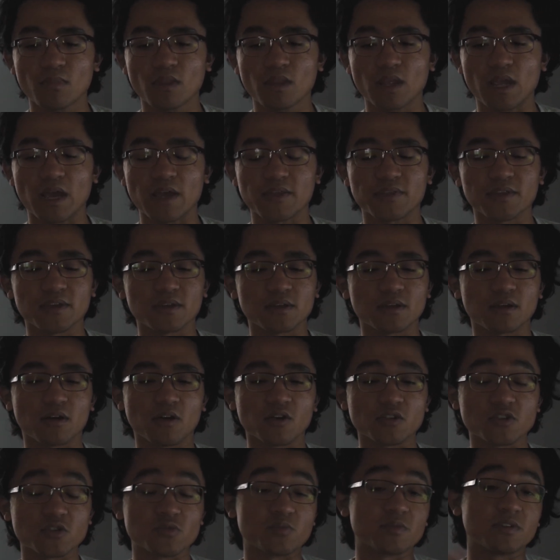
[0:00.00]
I think
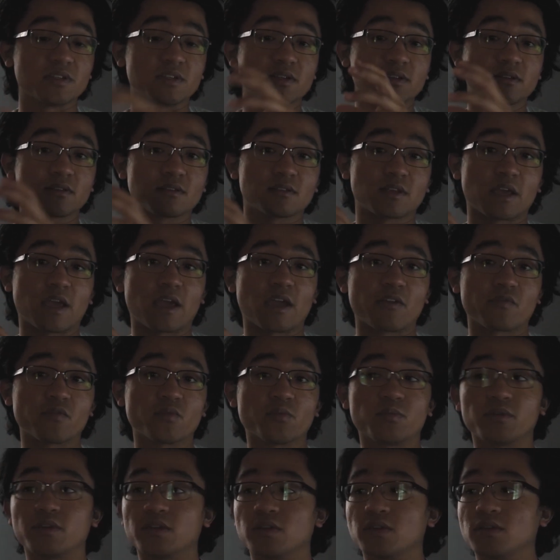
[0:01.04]
ultimately
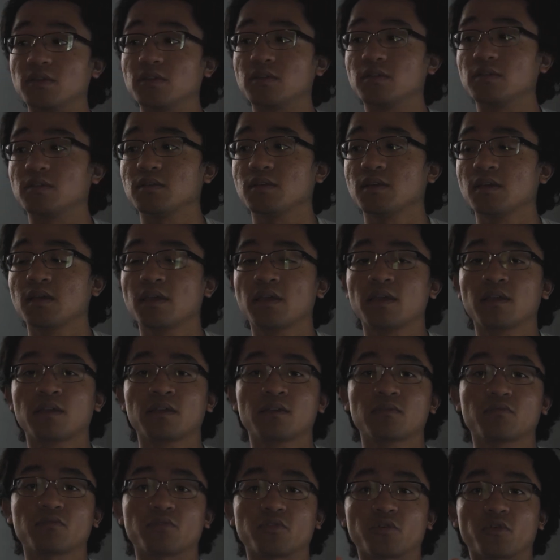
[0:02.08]
everybody
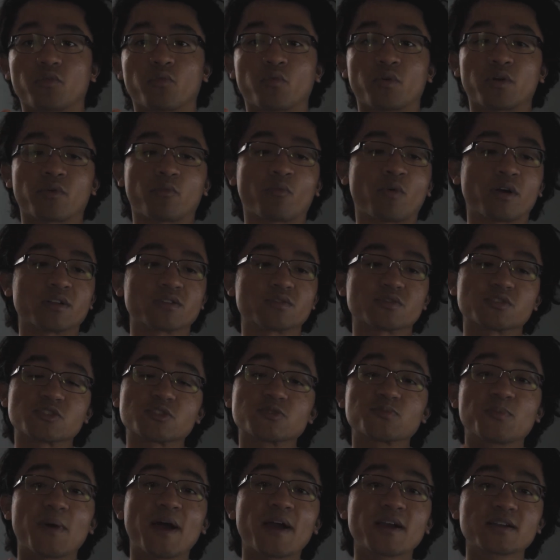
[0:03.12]
would want to
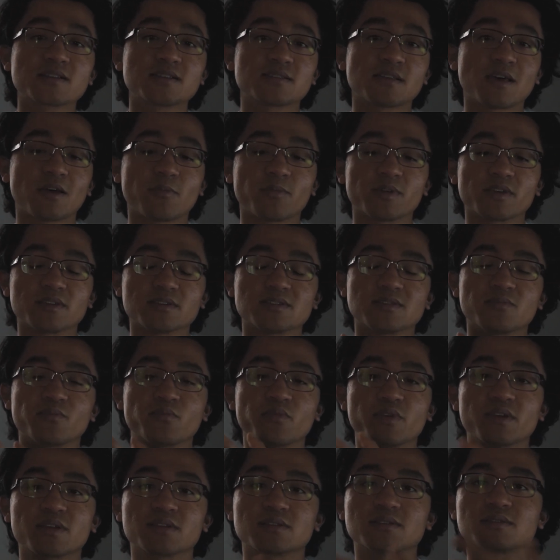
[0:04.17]
aspire to that because it
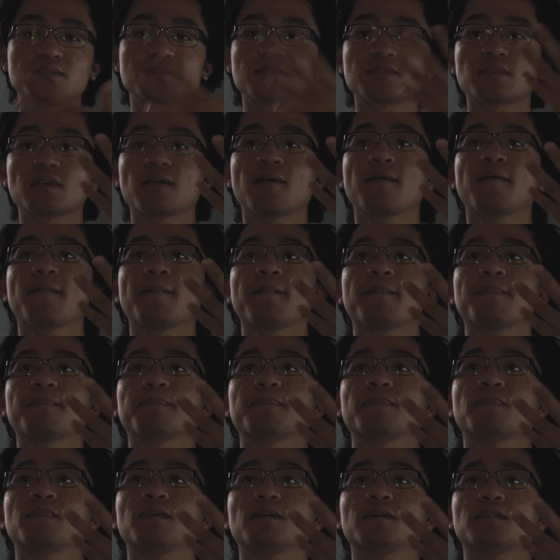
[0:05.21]
brings
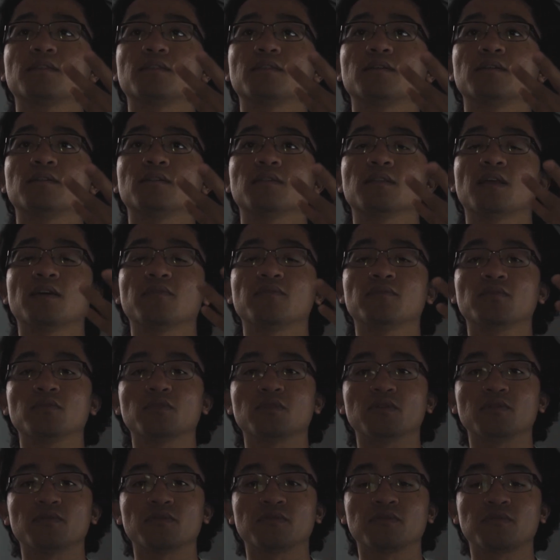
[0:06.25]
the
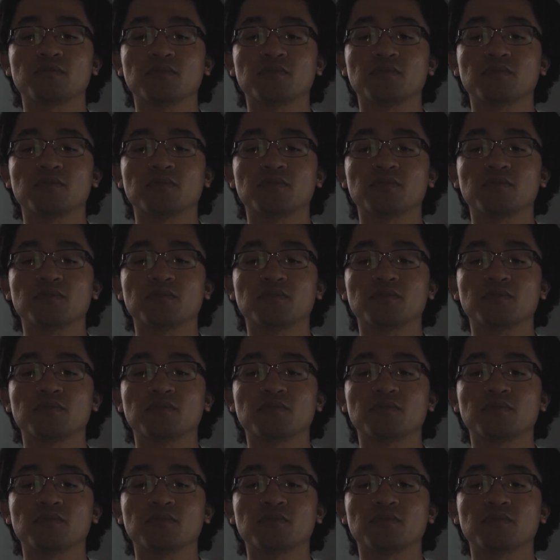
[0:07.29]
level of